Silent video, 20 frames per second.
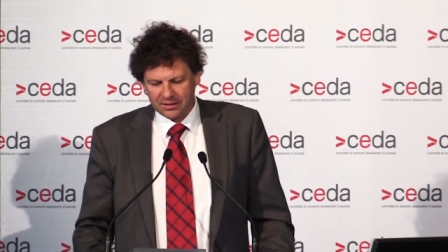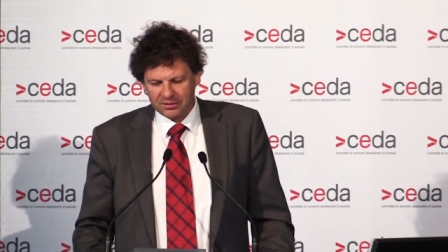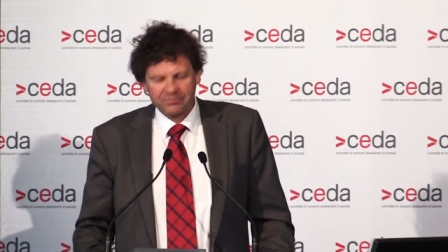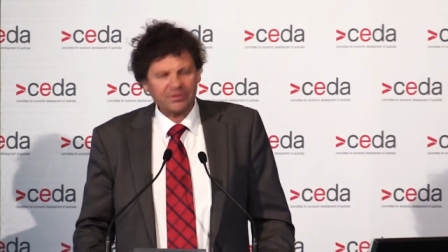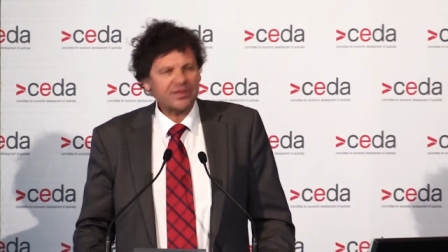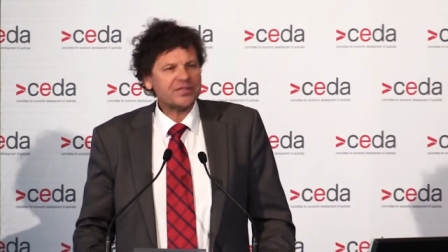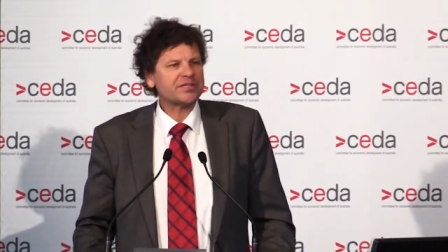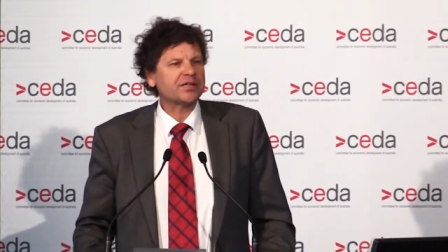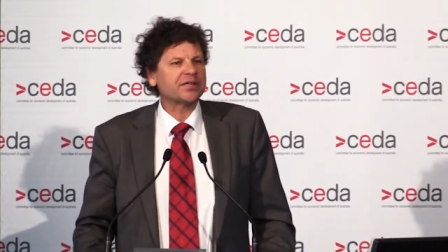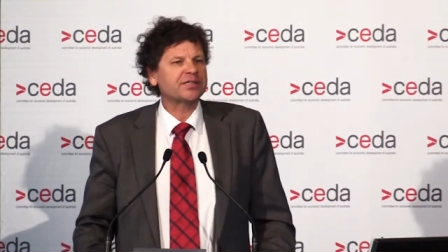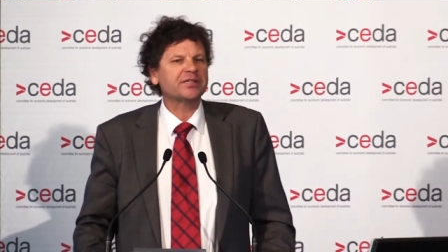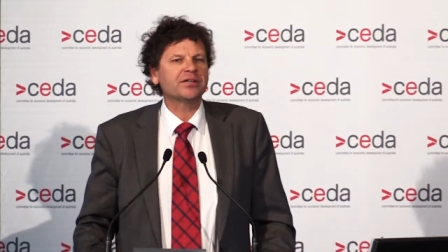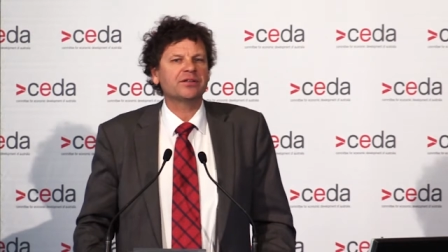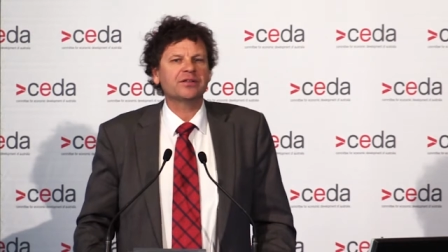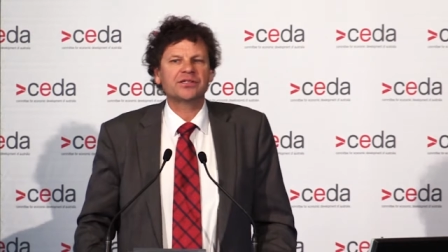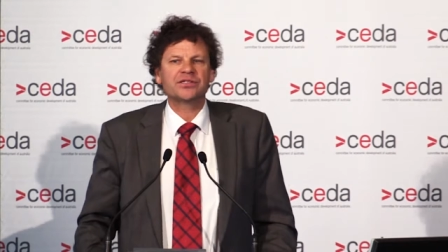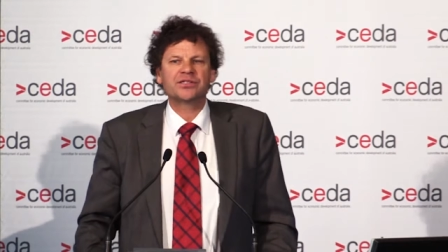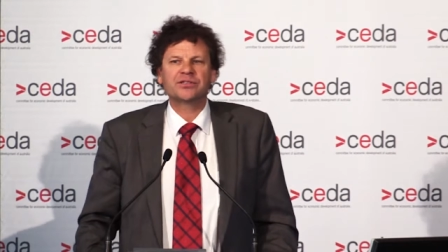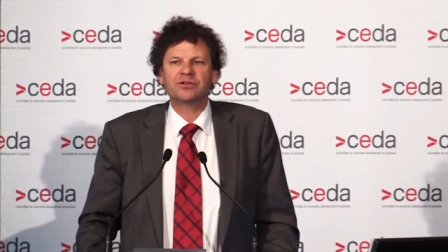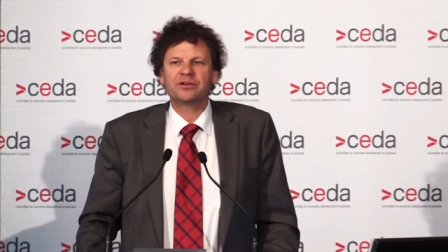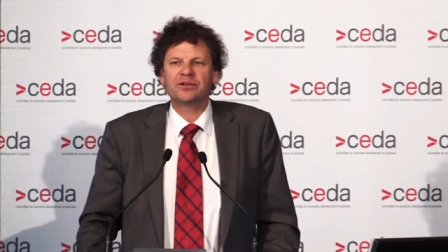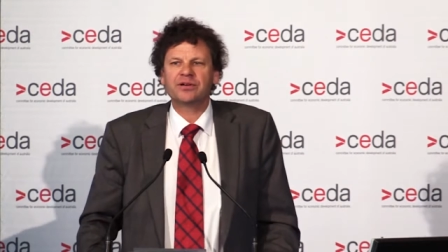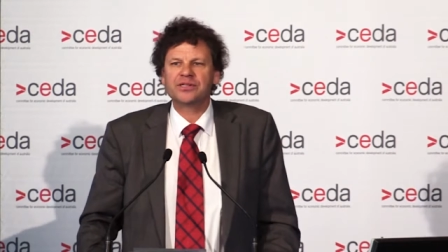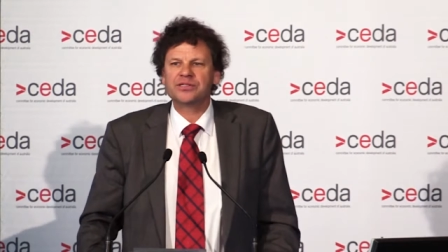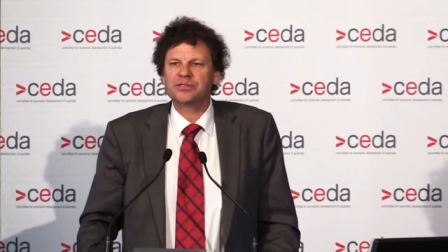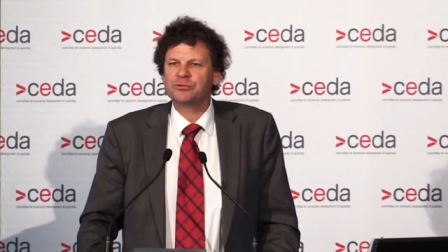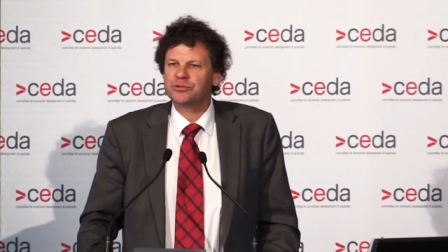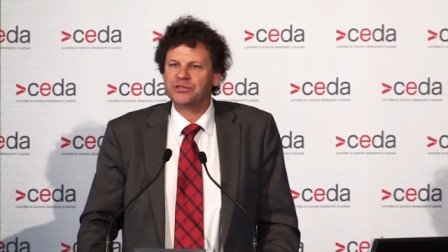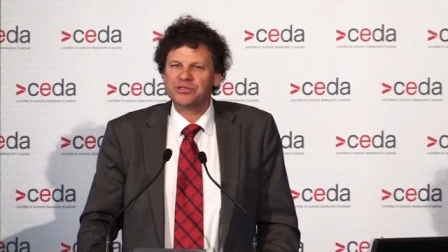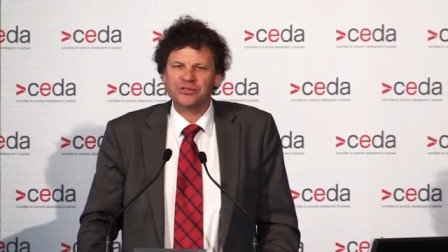The reason I tell the story
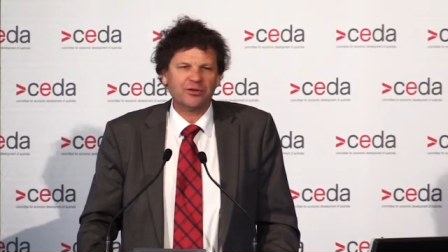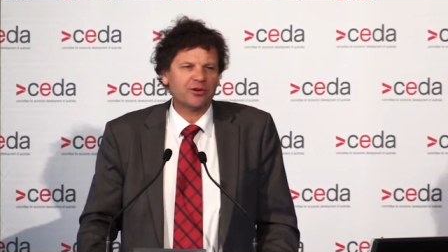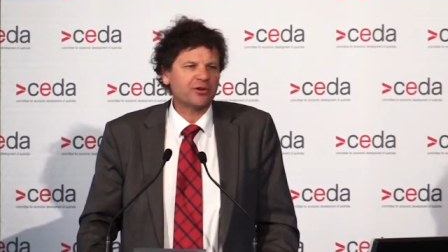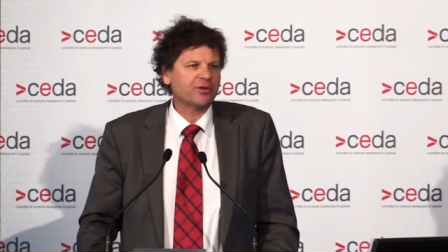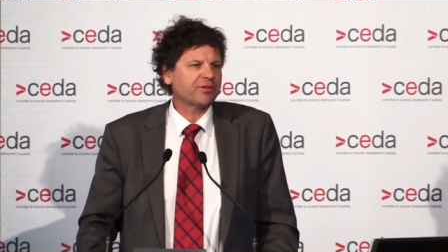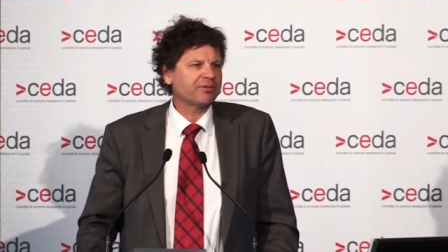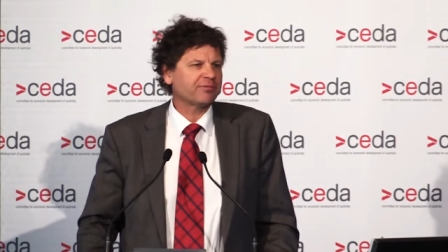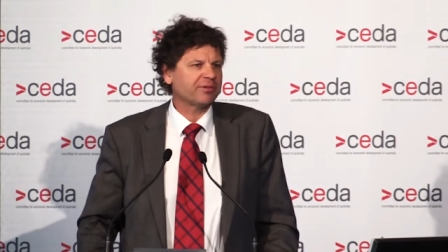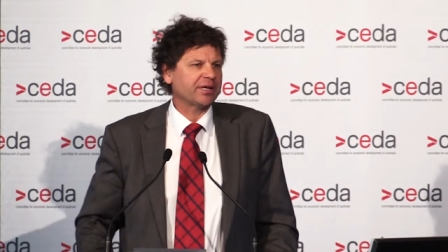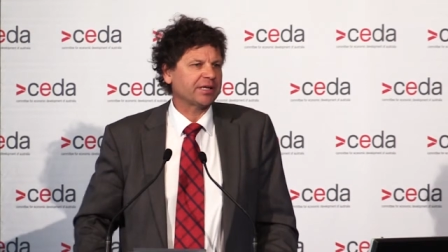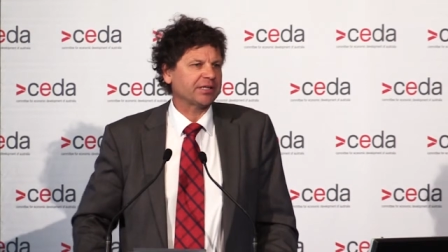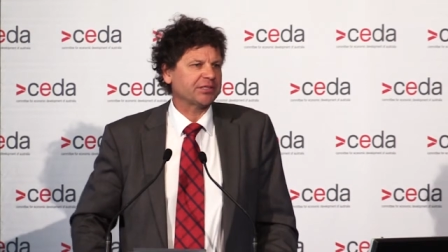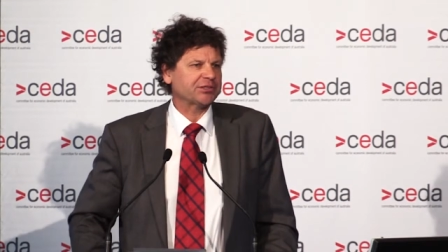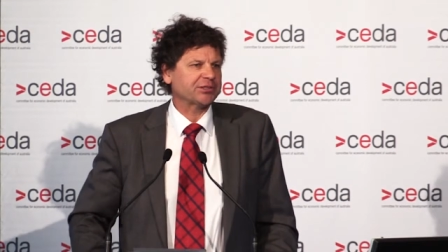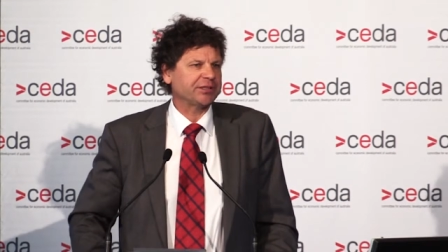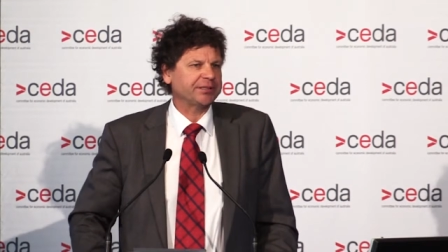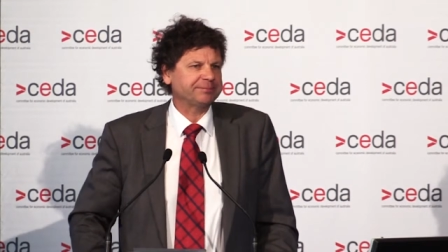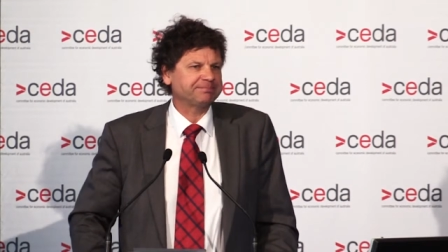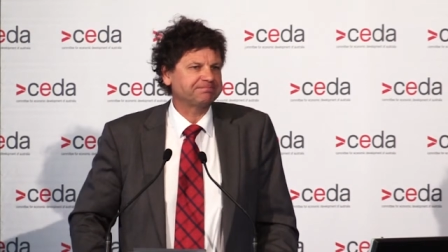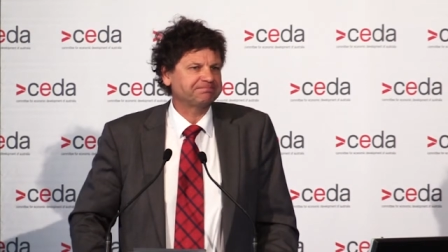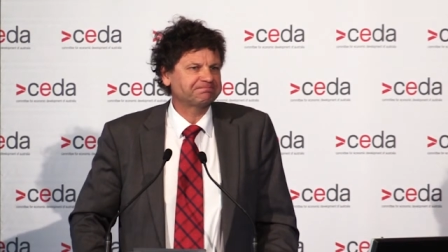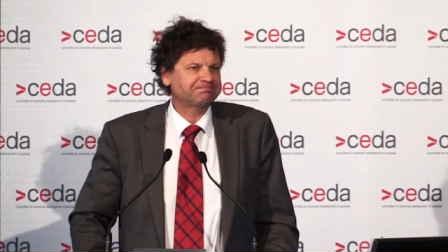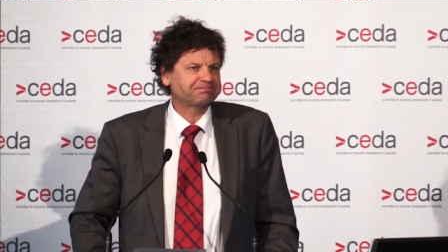is it was not on the running sheet.